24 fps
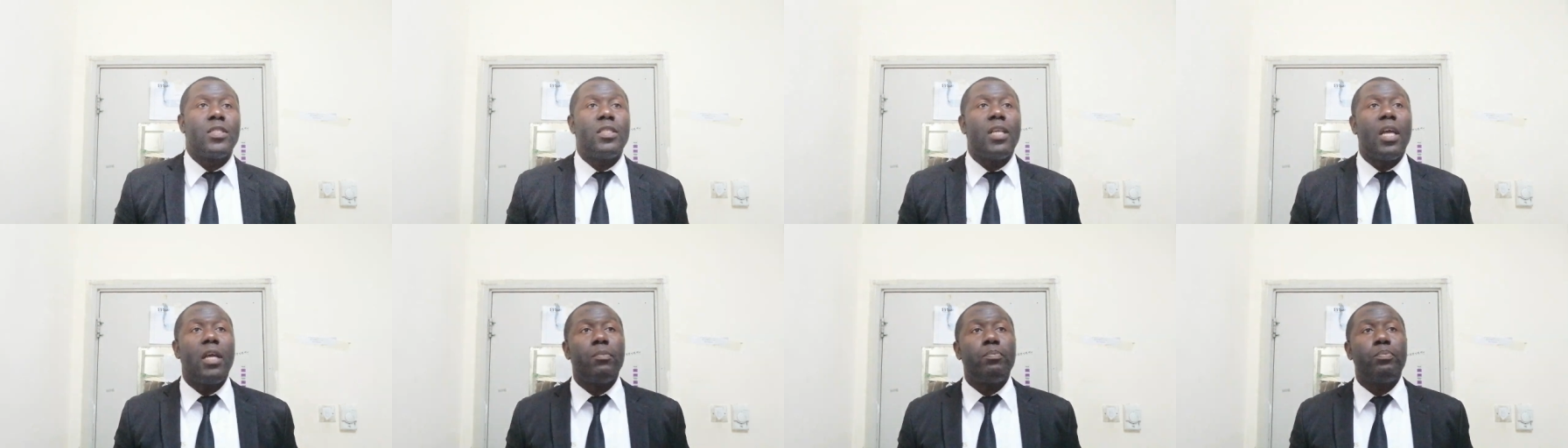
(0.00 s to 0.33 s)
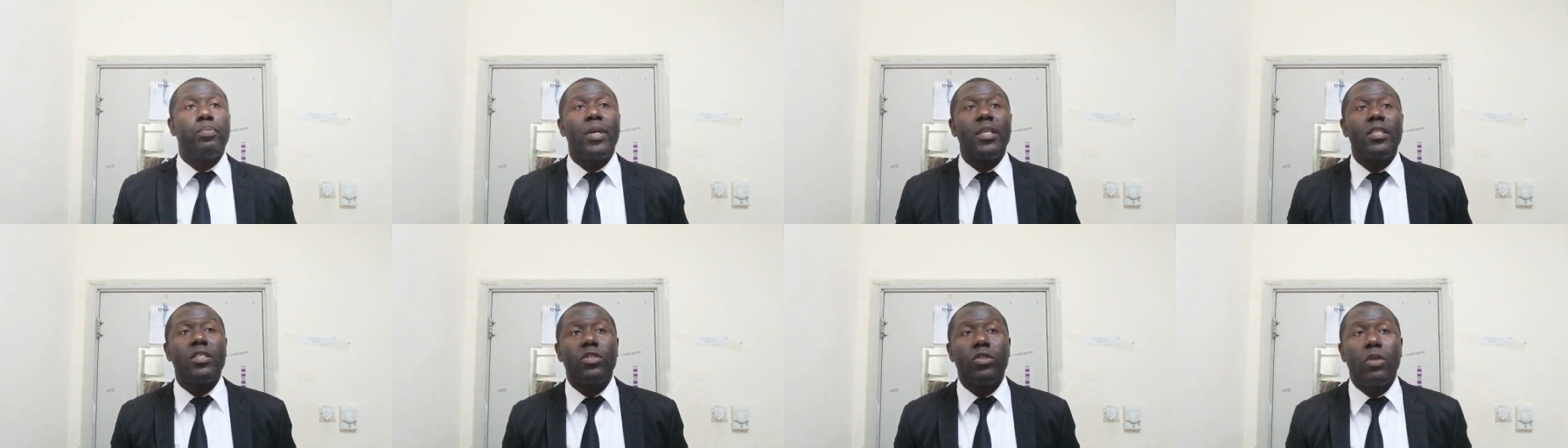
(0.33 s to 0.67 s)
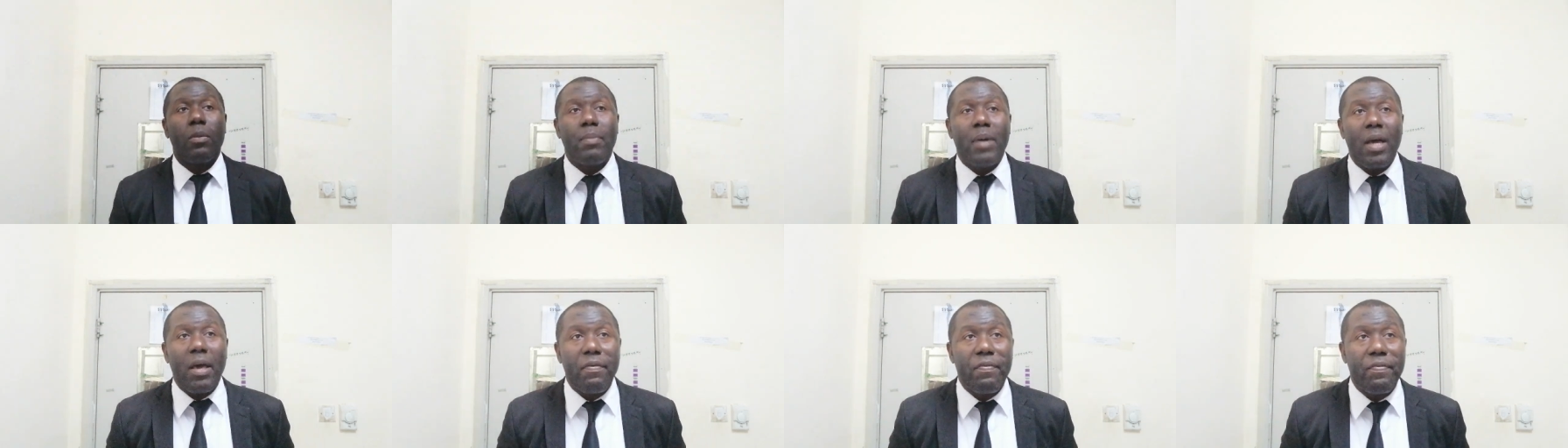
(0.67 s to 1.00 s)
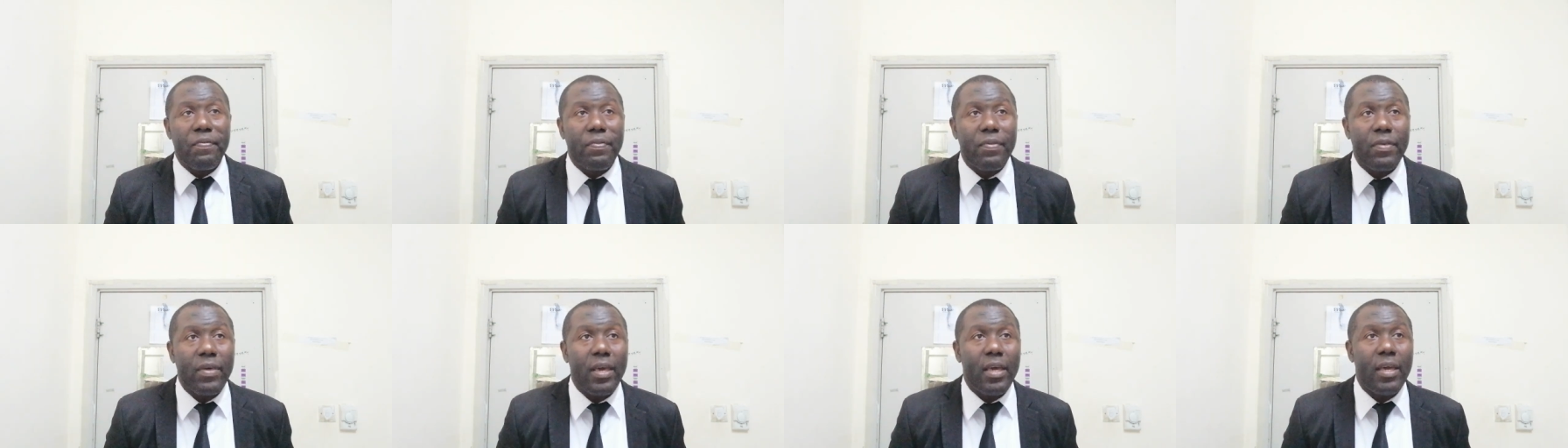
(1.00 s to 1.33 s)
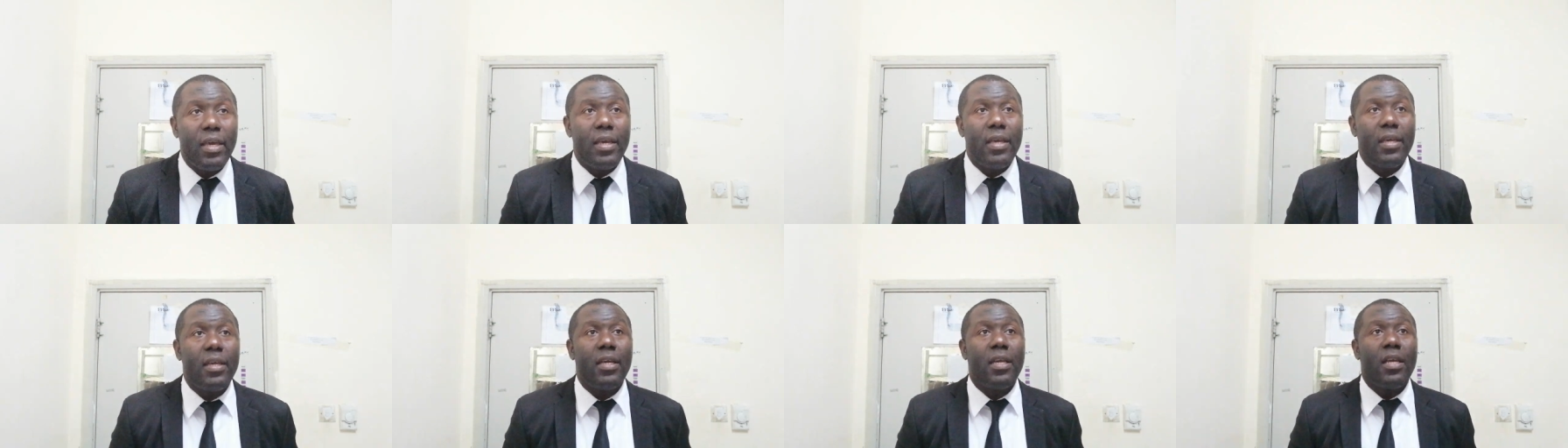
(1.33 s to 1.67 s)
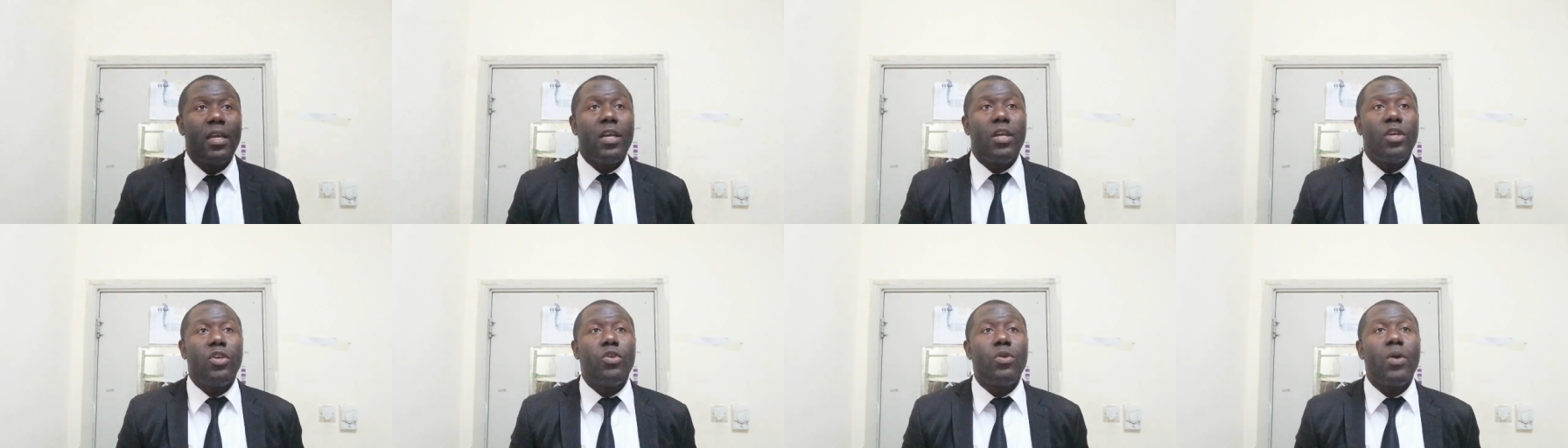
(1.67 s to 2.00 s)
Then point number three,
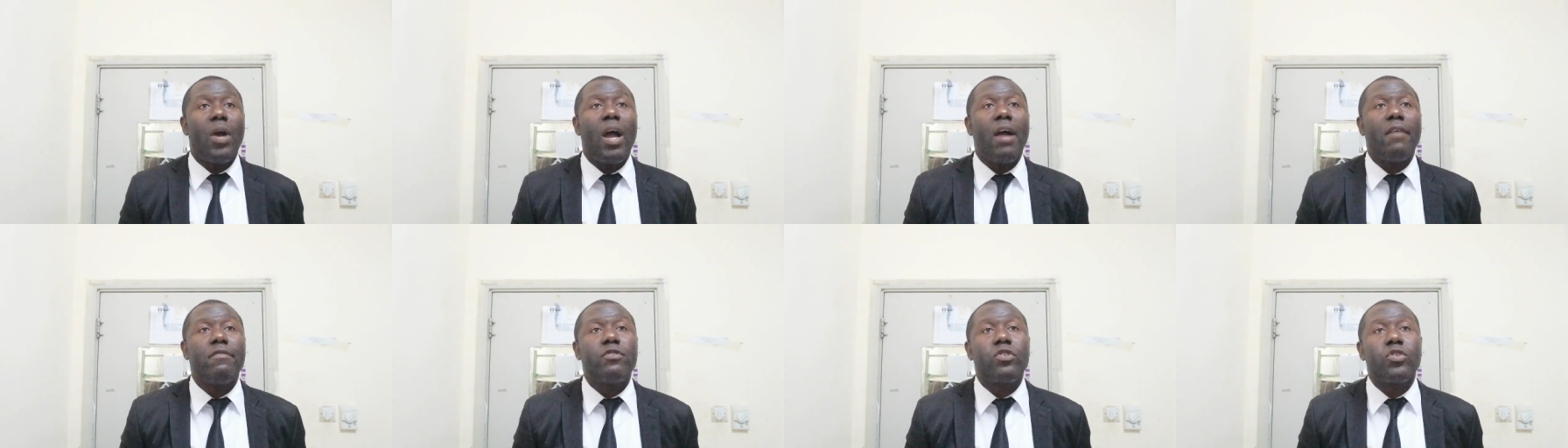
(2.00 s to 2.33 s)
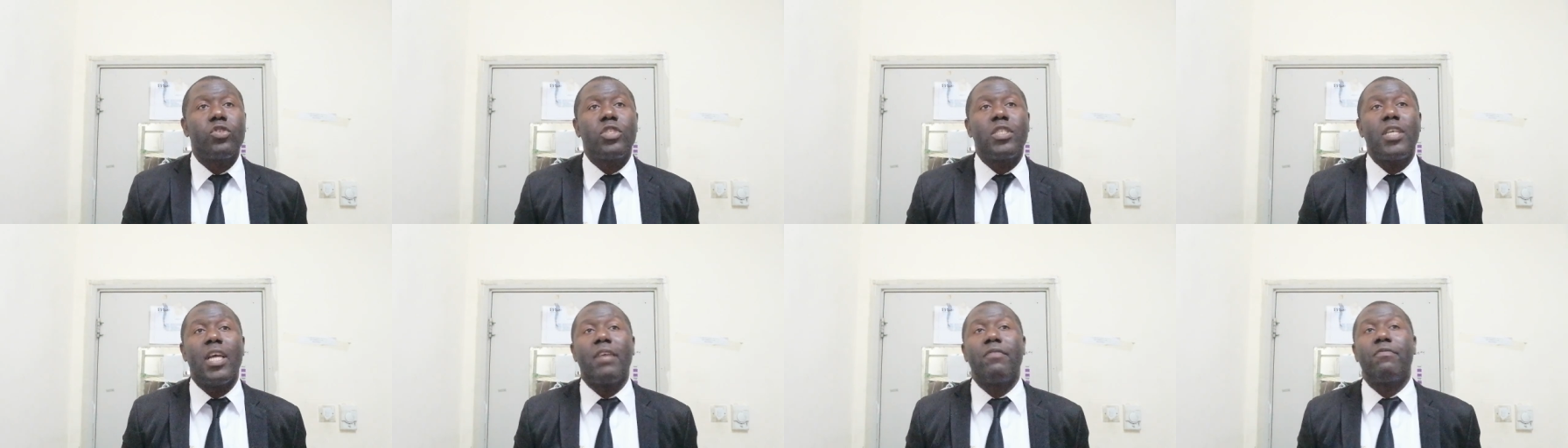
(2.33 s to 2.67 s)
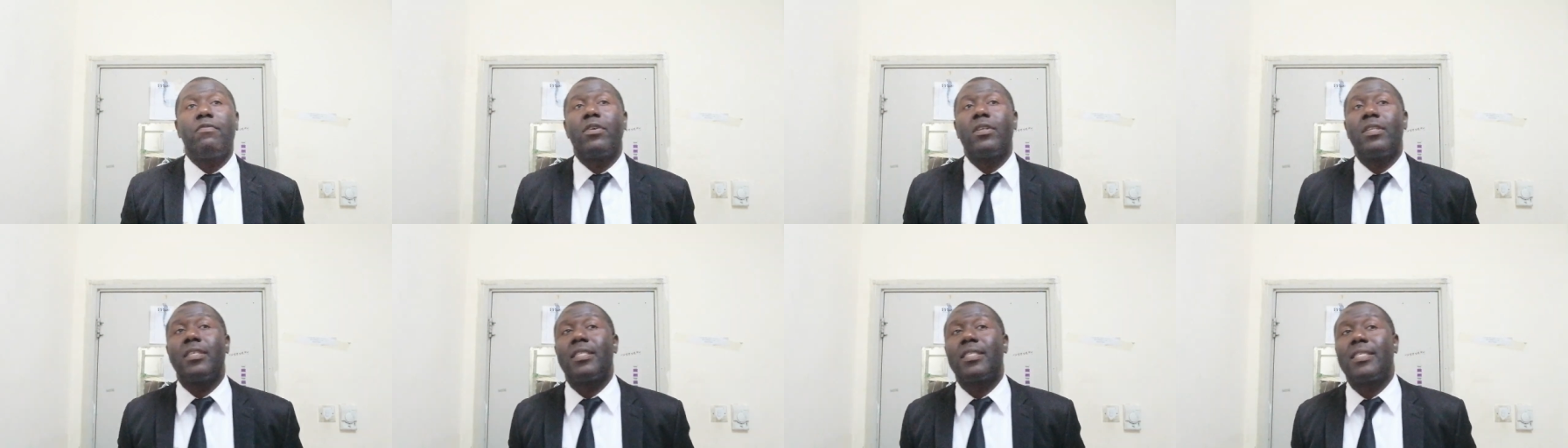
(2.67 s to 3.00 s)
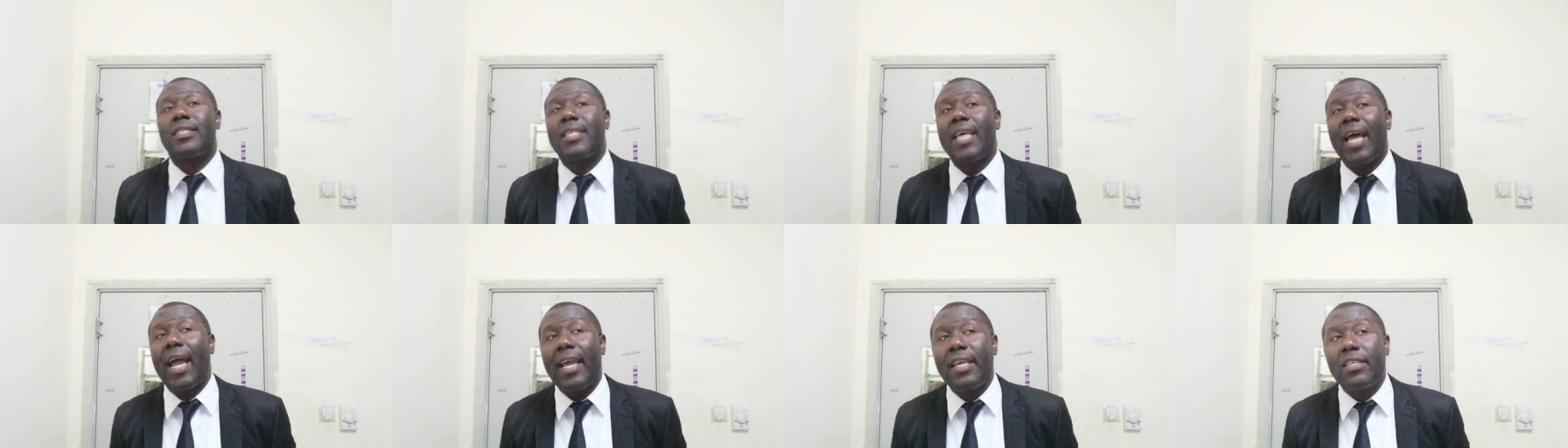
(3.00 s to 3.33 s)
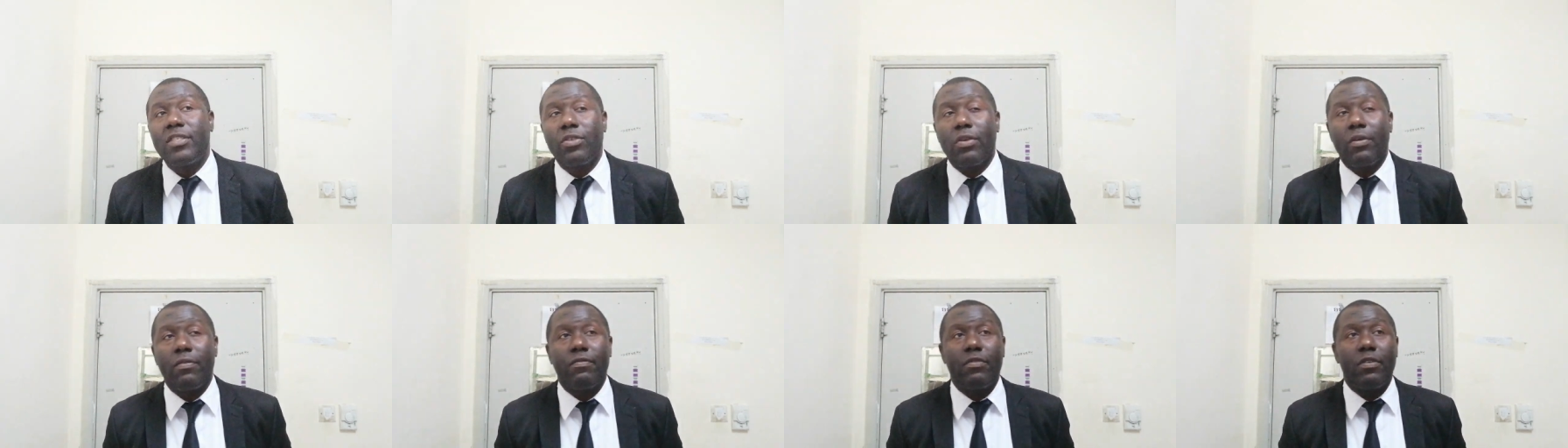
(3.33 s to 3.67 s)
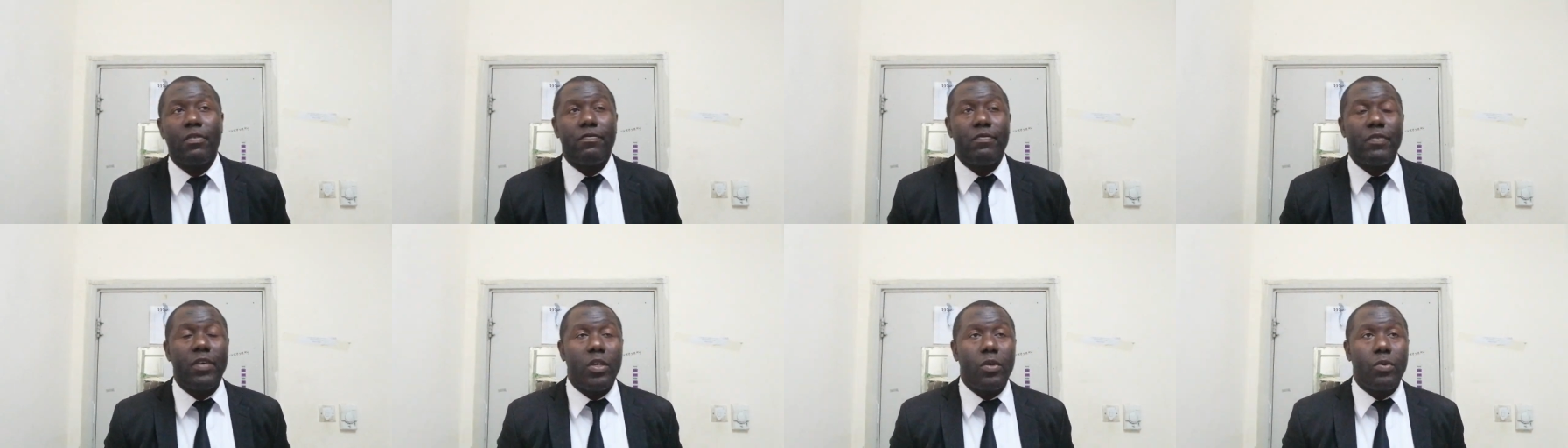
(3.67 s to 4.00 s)
you have to check for the size of
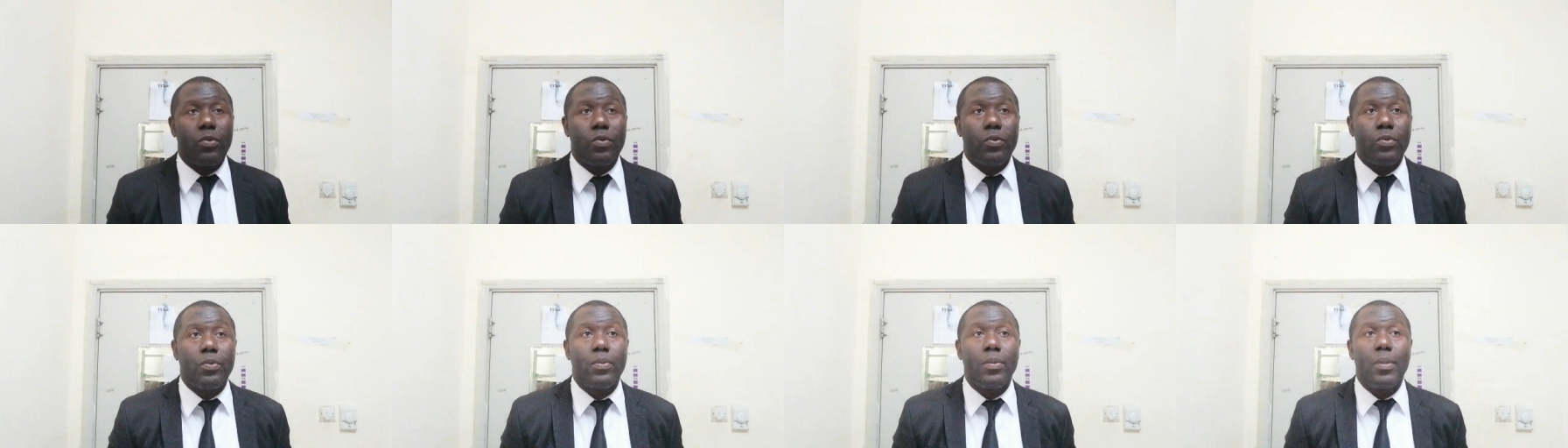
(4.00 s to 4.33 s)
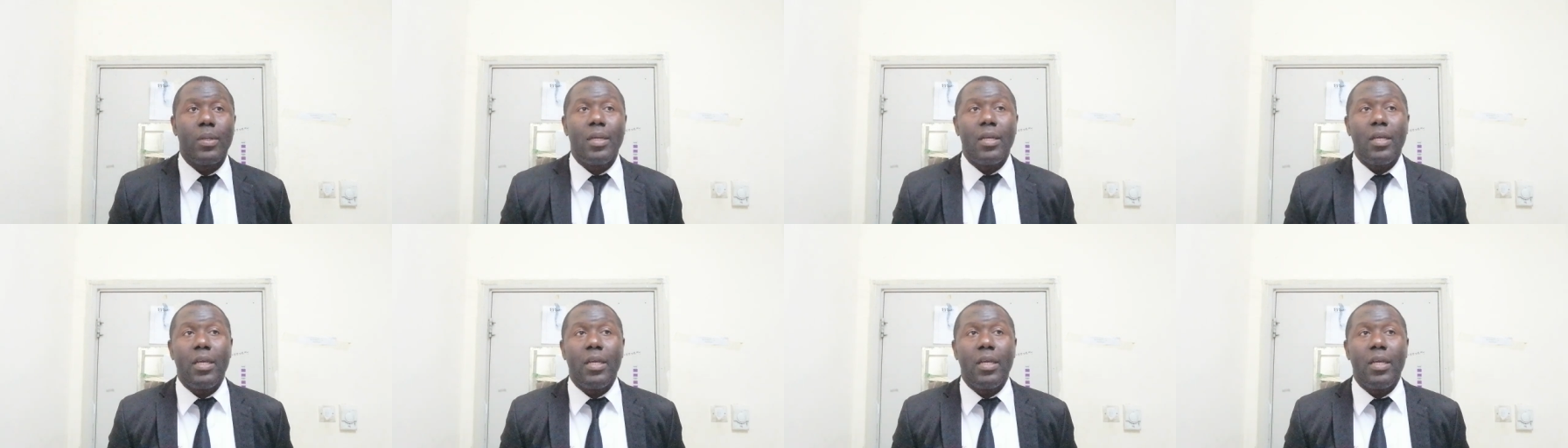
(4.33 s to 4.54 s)
the vehicle.